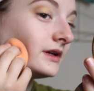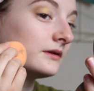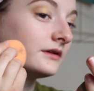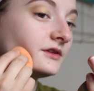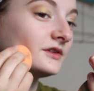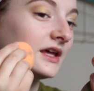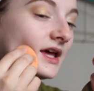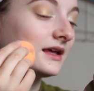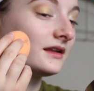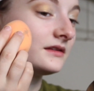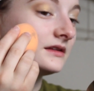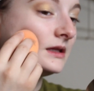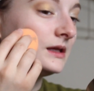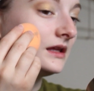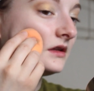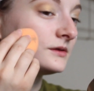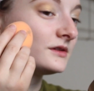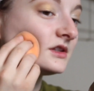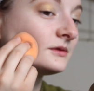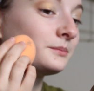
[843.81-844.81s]
Real
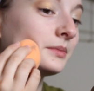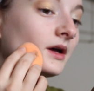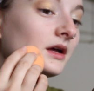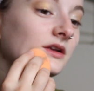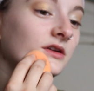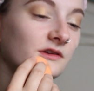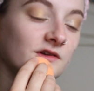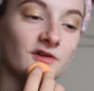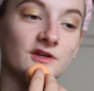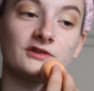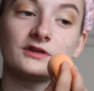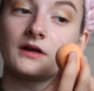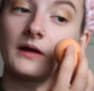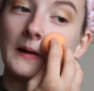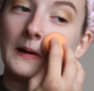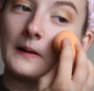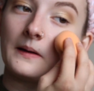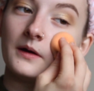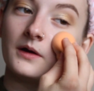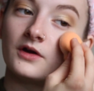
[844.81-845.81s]
Techniques sponge.
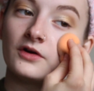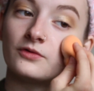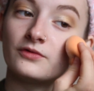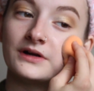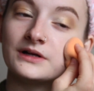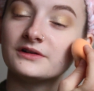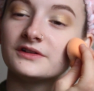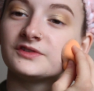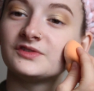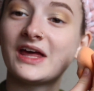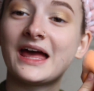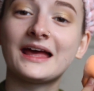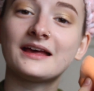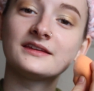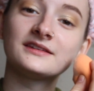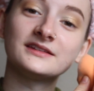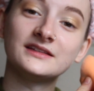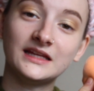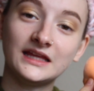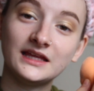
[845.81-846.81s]
Real
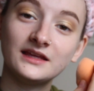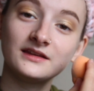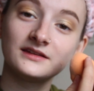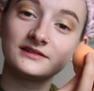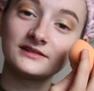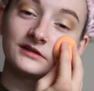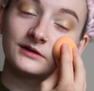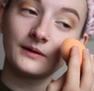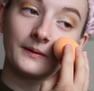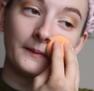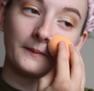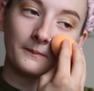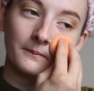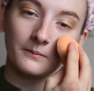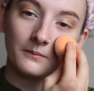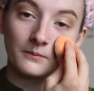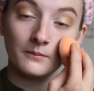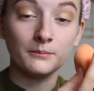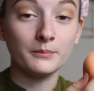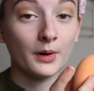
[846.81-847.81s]
Techniques.
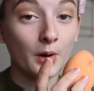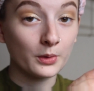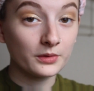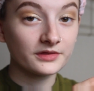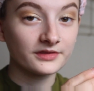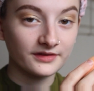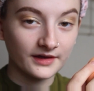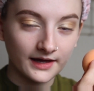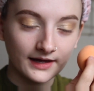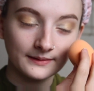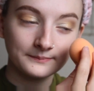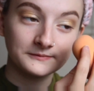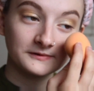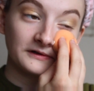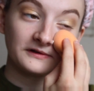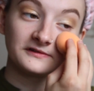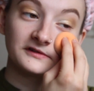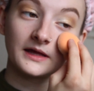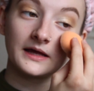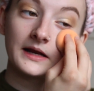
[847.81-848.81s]
Both
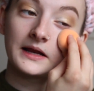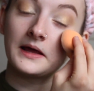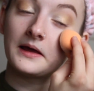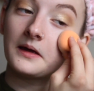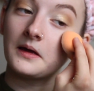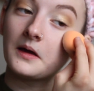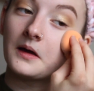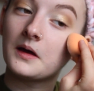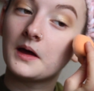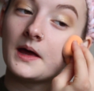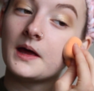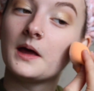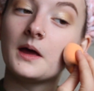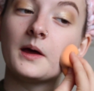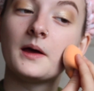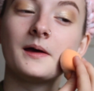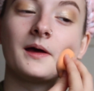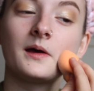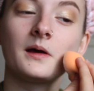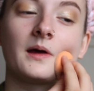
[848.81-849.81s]
times I said it.
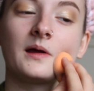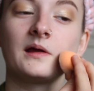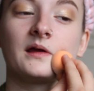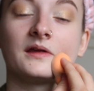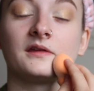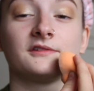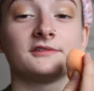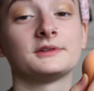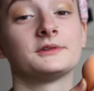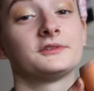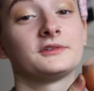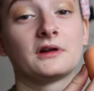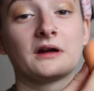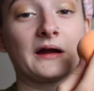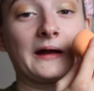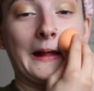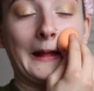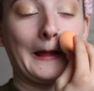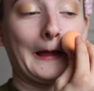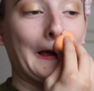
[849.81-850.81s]
So
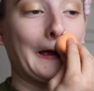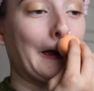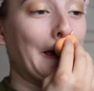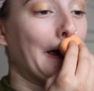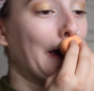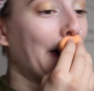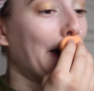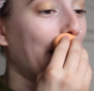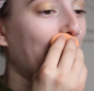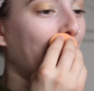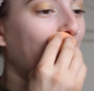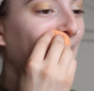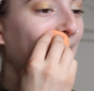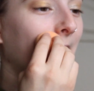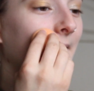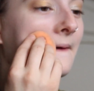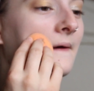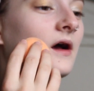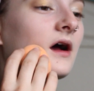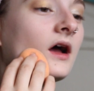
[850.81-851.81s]
sorry.
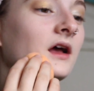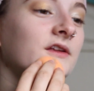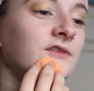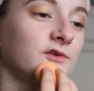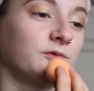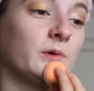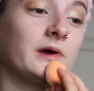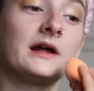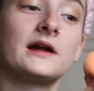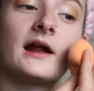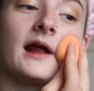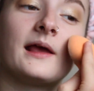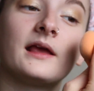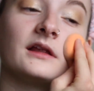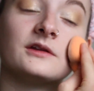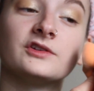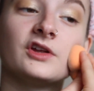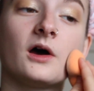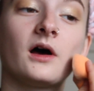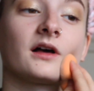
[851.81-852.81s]
I swear I
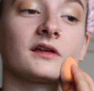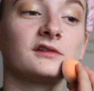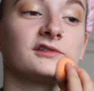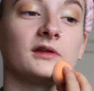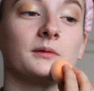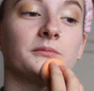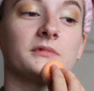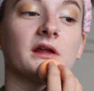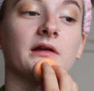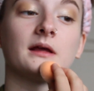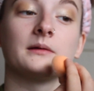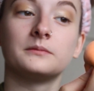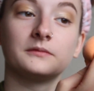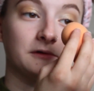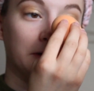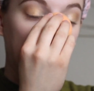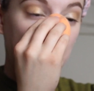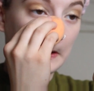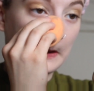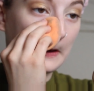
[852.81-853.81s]
can talk
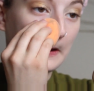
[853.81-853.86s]
sometimes.